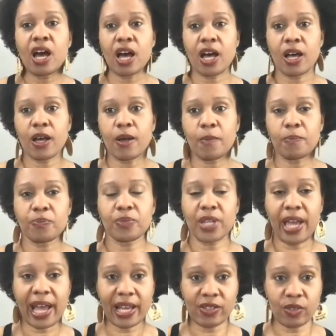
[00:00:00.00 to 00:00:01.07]

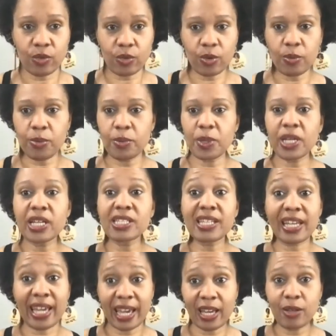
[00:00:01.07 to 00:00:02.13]
as a group, because
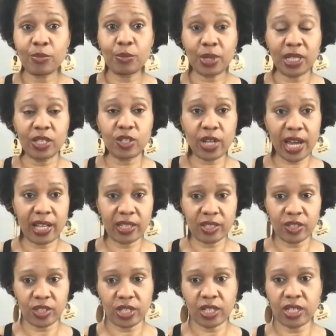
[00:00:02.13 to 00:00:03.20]
it can be
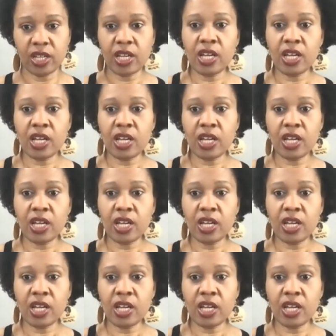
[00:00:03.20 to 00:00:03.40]
challenging.